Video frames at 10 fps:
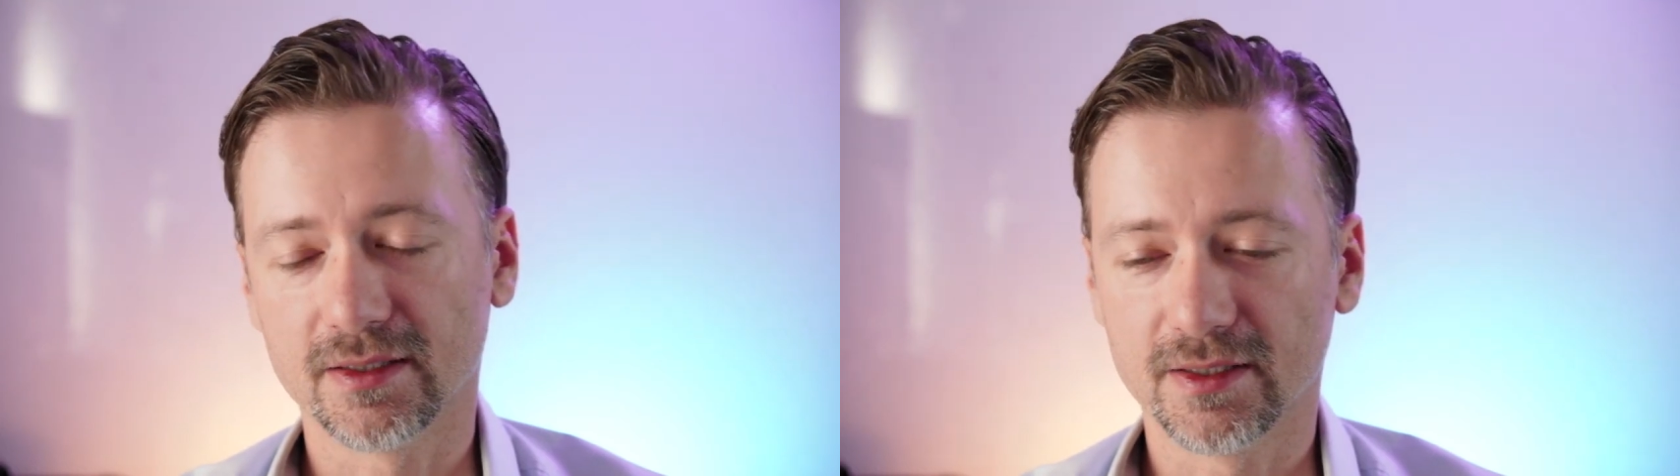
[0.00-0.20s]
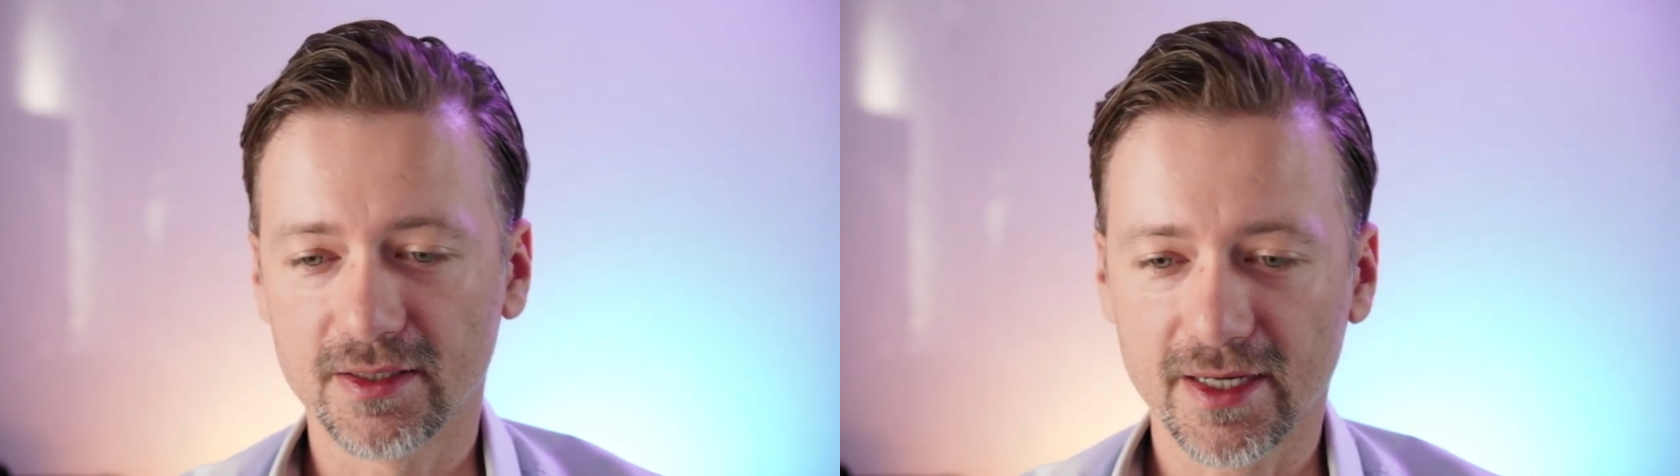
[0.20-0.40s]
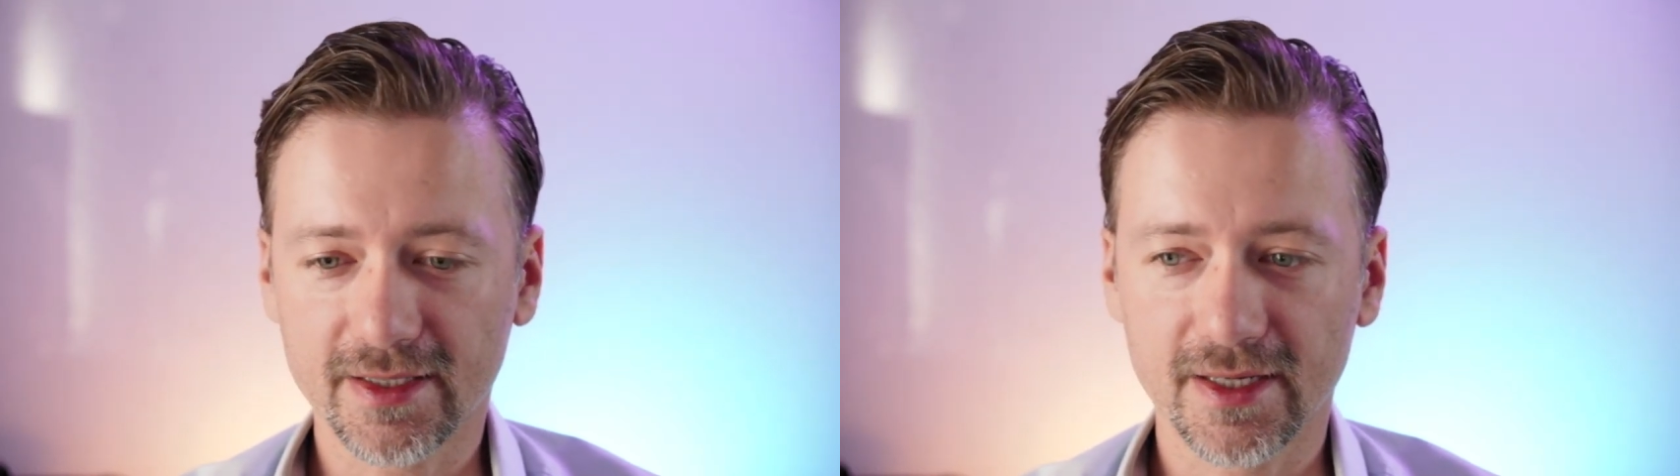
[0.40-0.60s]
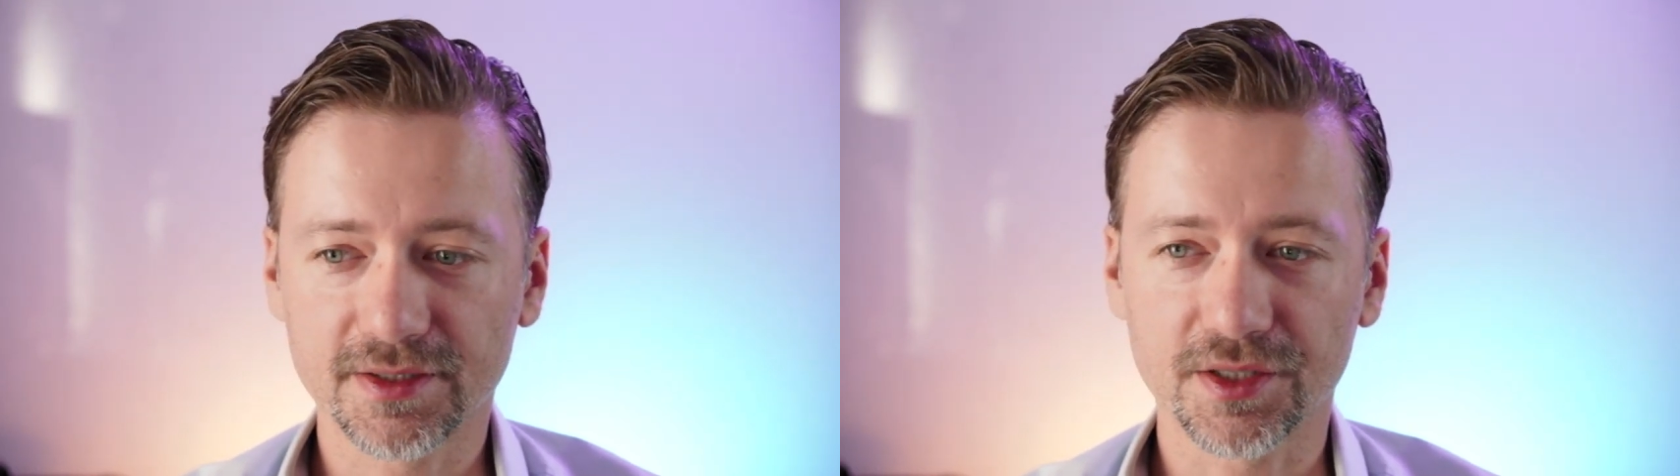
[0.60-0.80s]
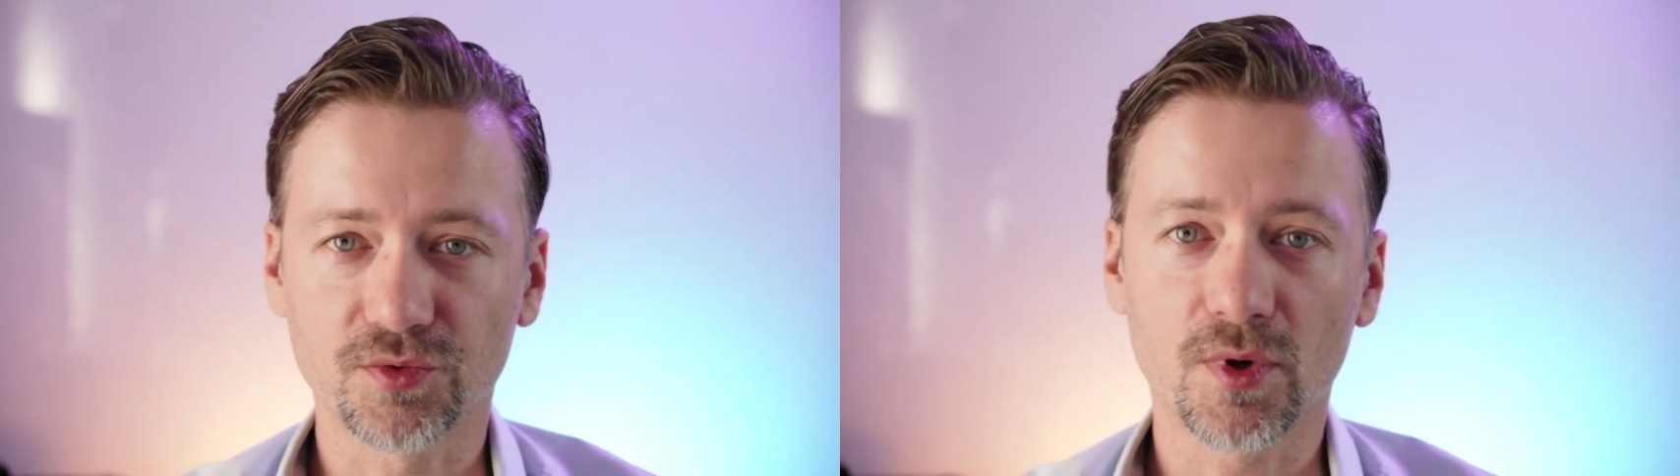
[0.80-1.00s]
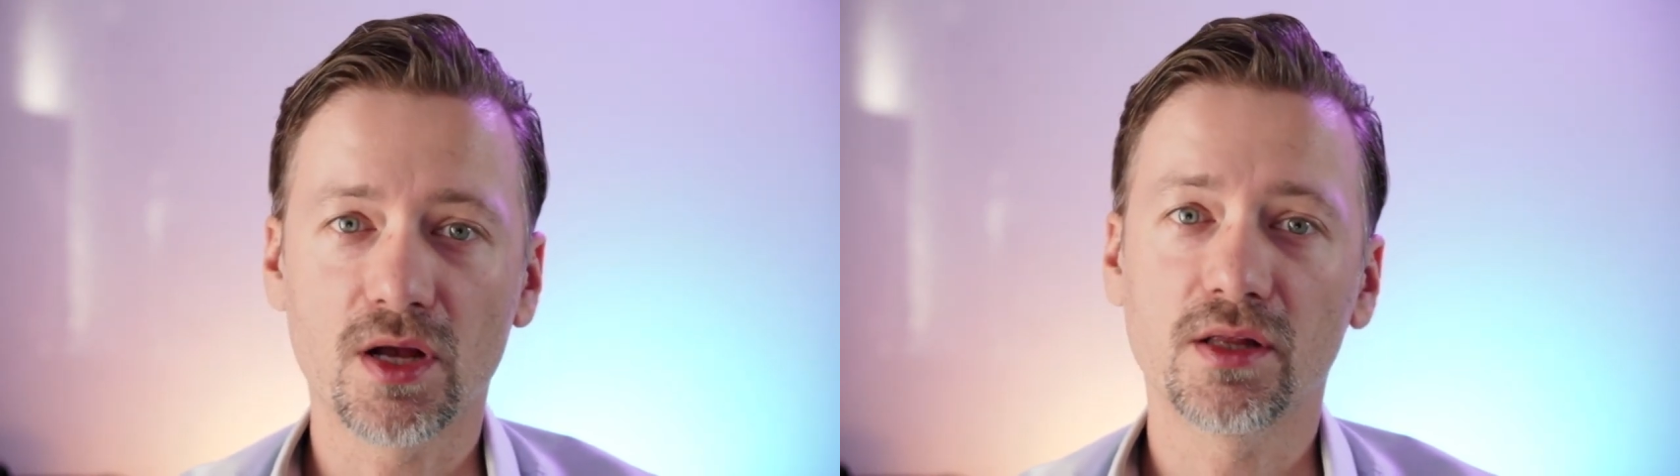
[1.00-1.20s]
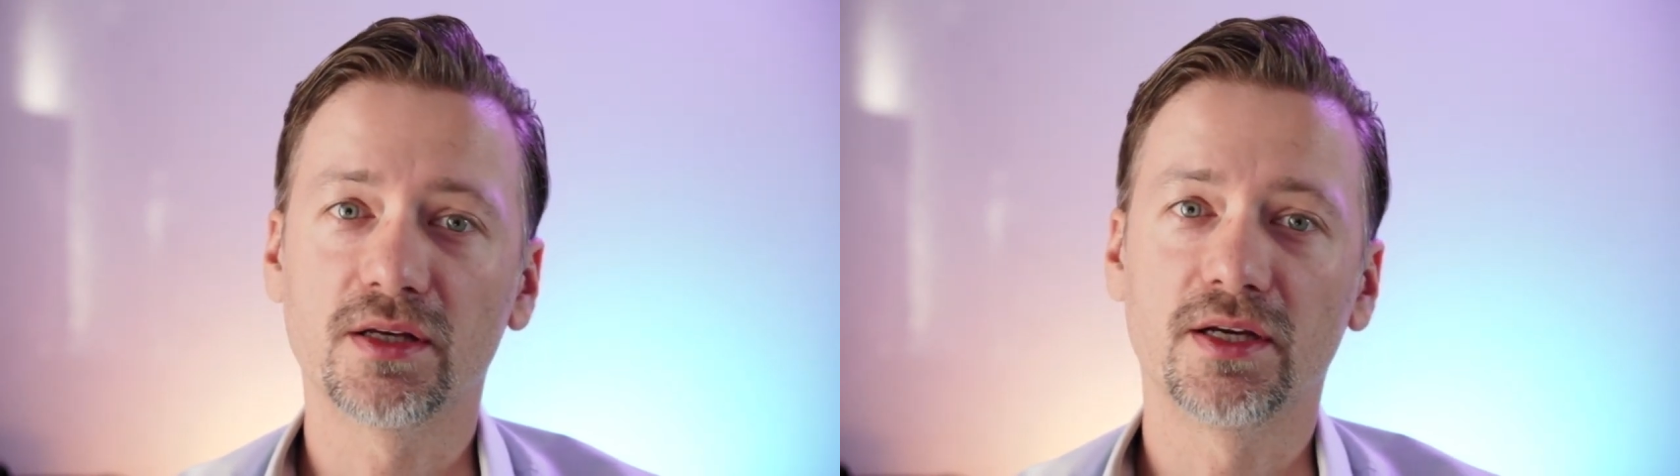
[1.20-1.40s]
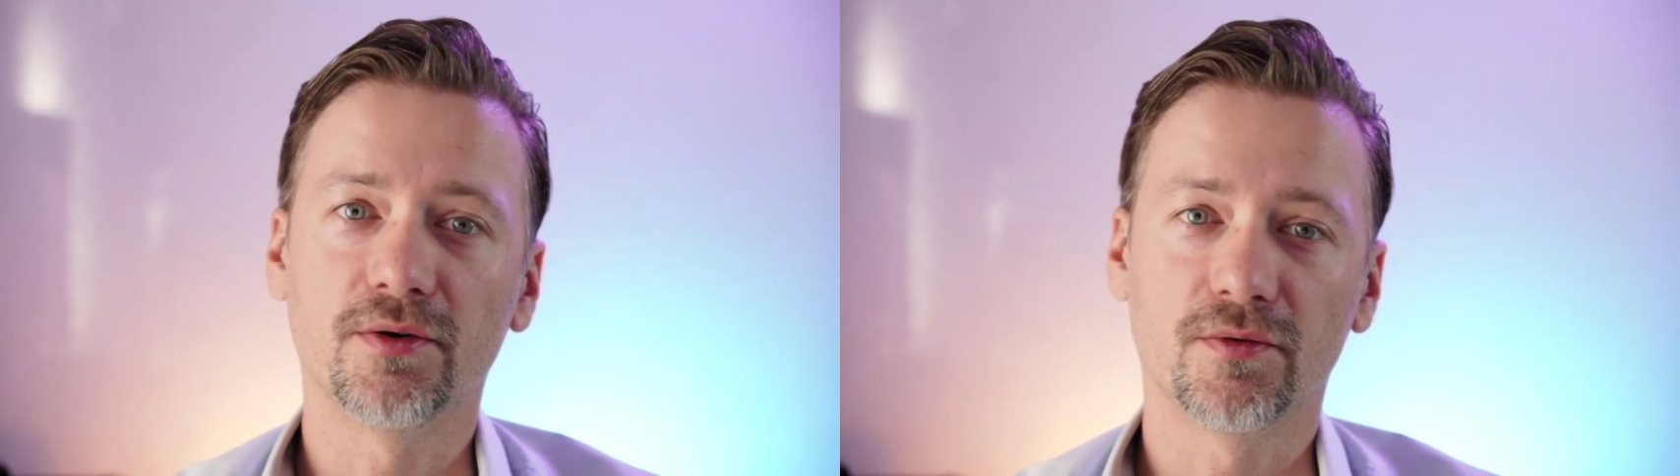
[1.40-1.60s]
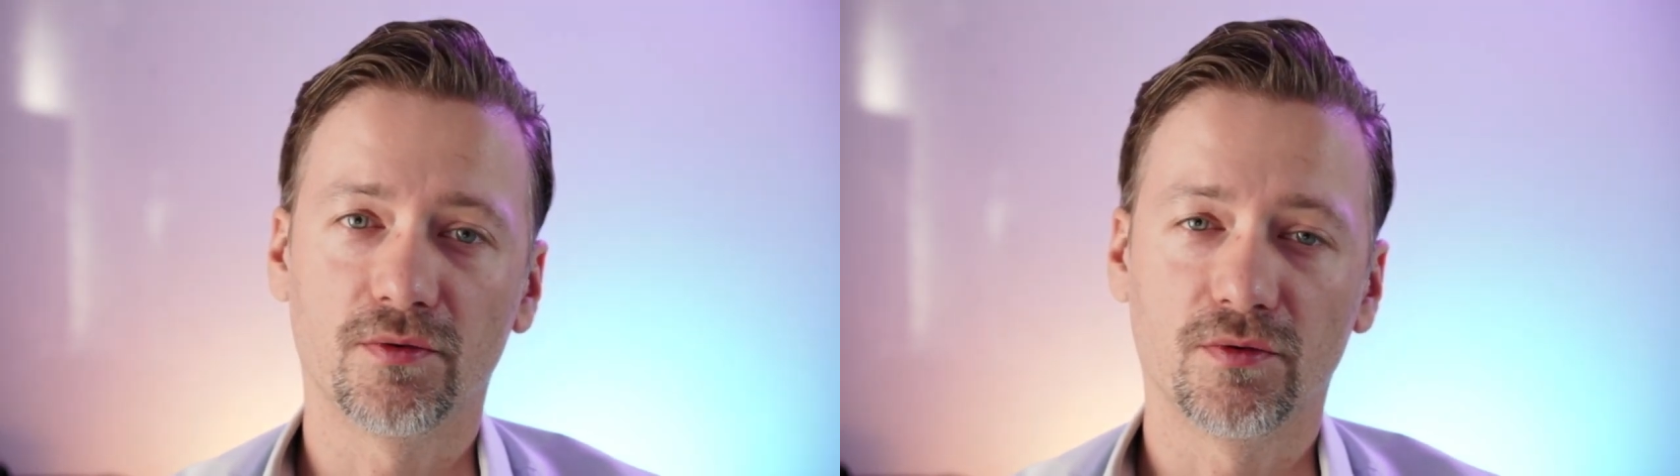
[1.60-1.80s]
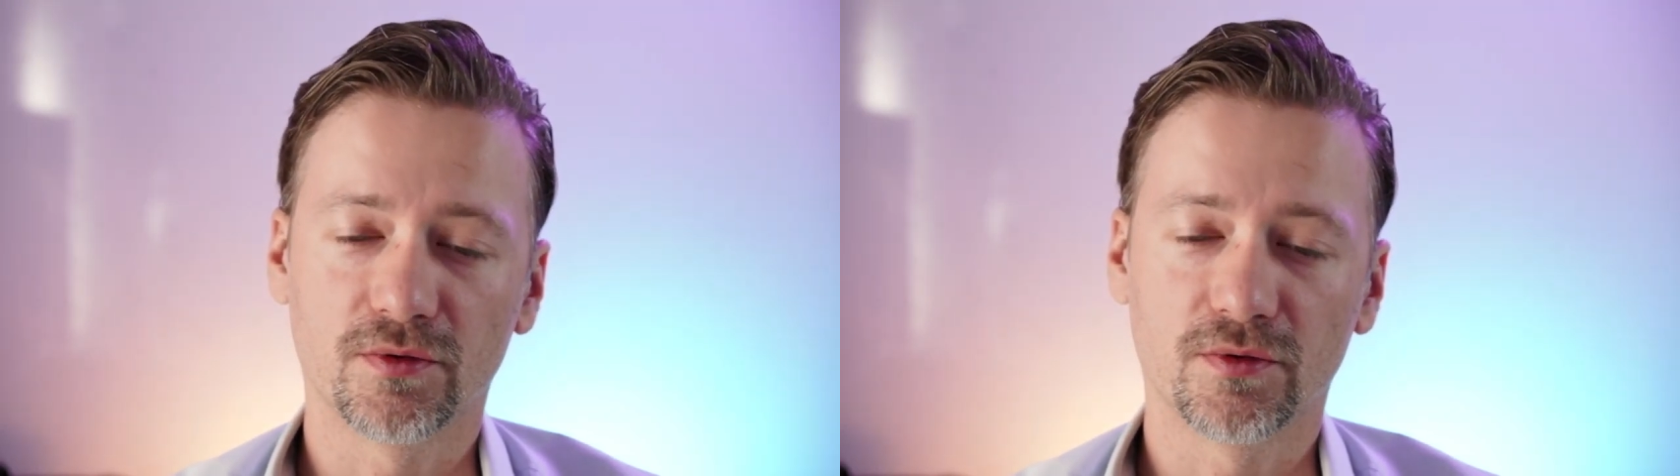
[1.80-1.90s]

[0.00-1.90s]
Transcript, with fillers: in that case as well, a